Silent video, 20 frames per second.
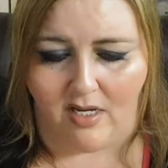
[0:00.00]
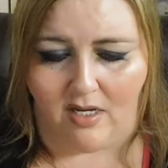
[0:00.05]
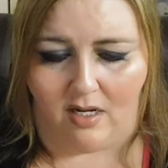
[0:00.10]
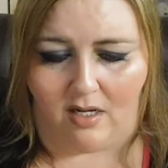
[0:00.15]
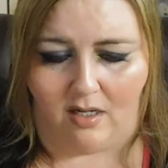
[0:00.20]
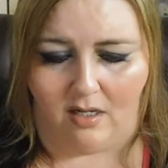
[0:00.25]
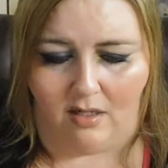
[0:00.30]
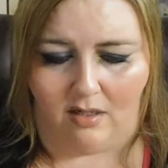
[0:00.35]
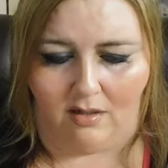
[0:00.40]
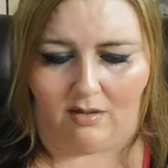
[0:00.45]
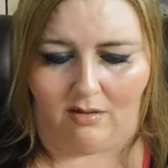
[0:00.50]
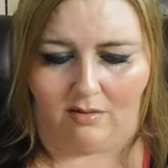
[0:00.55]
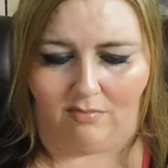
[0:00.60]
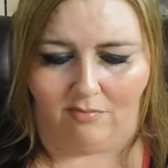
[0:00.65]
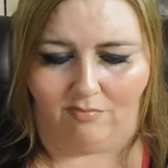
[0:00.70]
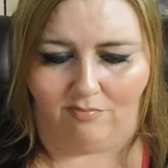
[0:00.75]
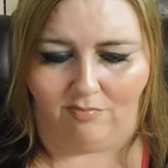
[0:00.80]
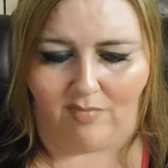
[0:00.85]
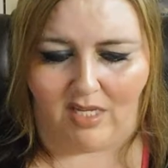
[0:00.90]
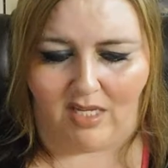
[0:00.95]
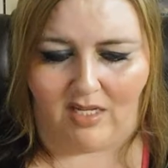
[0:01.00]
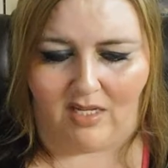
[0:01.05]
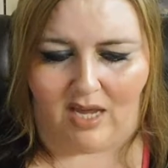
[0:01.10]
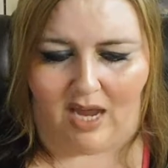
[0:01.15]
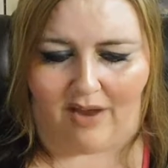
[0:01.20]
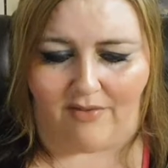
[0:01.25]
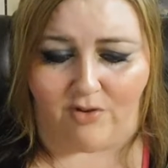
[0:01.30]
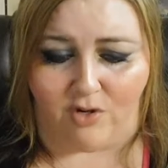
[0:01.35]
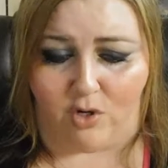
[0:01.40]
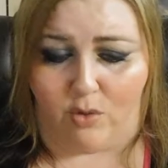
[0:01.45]

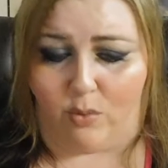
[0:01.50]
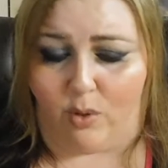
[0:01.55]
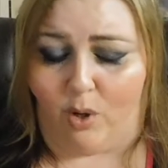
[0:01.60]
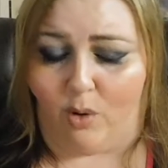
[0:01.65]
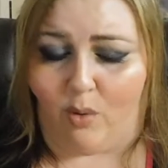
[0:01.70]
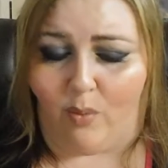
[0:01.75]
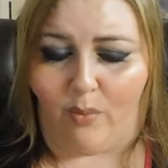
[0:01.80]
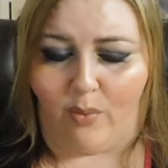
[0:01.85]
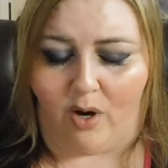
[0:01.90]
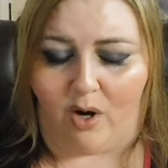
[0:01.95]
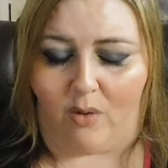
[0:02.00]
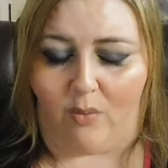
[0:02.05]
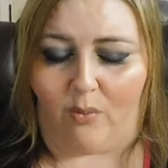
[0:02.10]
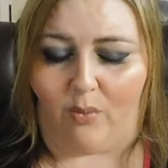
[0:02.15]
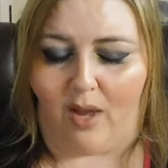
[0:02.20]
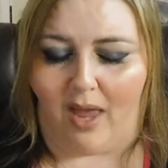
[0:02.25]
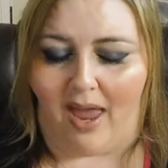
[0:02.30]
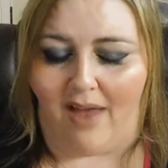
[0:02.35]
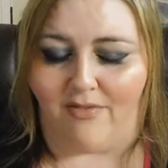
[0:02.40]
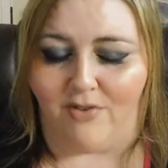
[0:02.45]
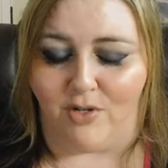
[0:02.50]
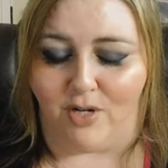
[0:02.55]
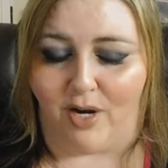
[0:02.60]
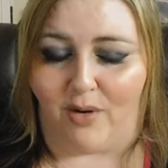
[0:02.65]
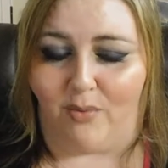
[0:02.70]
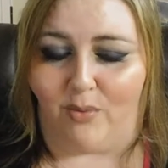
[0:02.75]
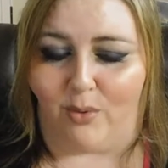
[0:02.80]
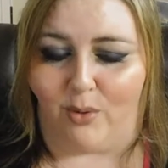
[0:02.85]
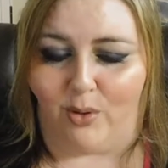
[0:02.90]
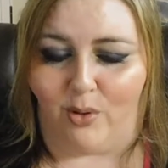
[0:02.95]
After a
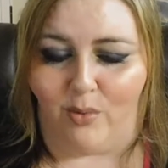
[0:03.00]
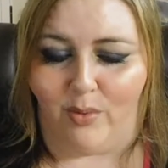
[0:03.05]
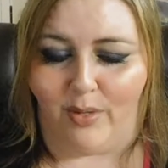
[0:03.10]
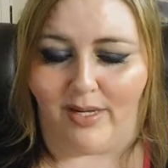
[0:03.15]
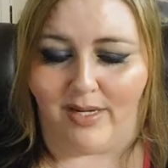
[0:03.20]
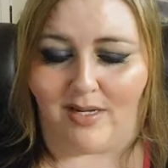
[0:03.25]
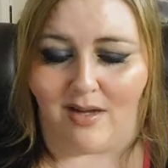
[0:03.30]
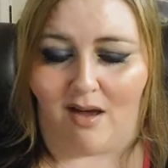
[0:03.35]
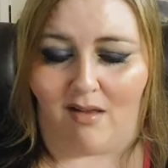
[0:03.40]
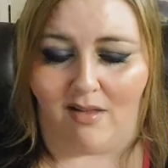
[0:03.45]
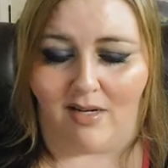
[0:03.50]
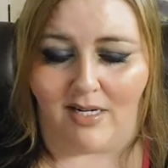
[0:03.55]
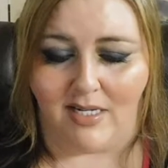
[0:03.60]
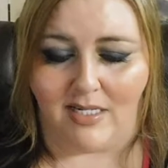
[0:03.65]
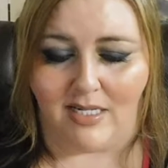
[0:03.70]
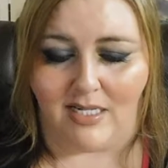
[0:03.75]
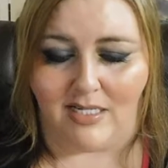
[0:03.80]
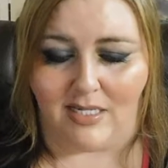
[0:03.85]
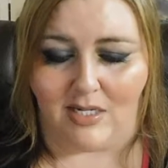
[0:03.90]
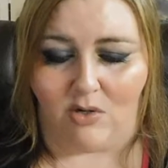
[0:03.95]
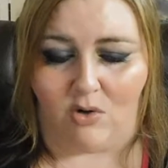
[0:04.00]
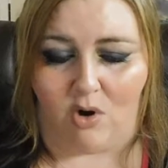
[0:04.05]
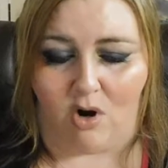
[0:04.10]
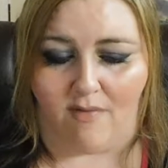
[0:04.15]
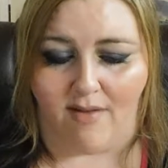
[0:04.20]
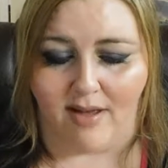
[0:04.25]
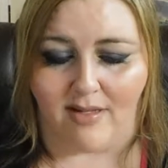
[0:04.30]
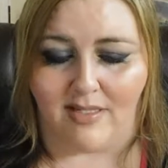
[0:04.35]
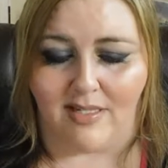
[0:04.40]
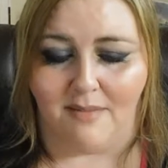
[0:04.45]
whirlwind holiday season, carve
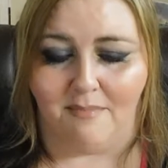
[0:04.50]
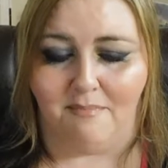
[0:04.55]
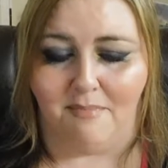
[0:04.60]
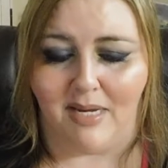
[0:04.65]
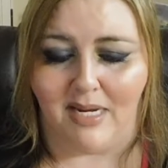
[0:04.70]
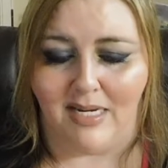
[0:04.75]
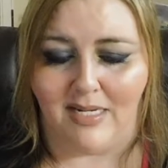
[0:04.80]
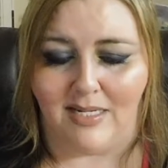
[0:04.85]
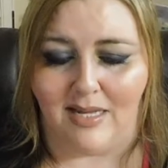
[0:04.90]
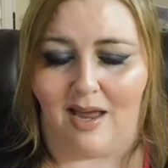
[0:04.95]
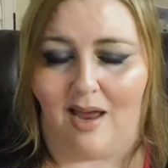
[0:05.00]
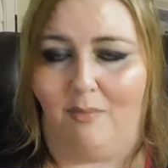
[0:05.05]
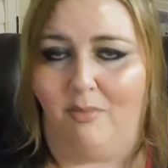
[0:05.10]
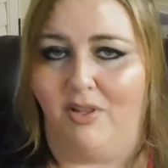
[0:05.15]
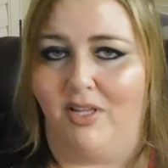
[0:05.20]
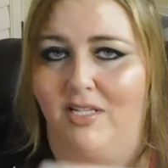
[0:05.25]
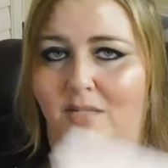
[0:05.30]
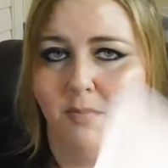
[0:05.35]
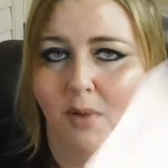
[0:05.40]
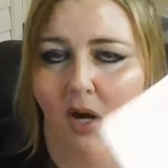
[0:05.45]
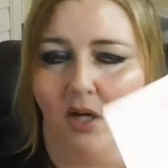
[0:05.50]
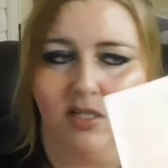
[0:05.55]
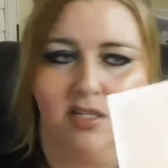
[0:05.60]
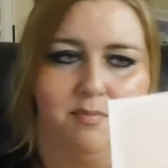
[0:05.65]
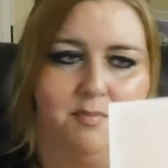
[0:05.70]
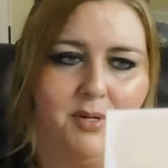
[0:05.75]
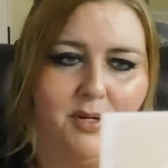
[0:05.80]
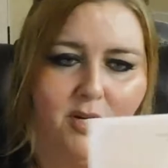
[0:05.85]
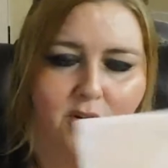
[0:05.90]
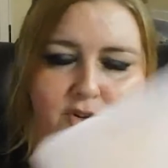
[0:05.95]
out some me time with this box
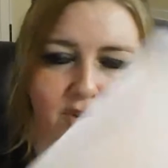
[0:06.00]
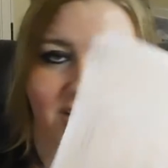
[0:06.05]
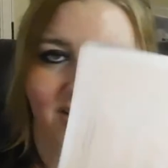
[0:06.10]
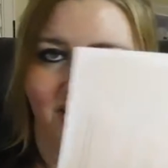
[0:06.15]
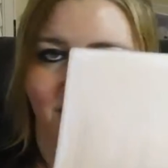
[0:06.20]
of beauty treats.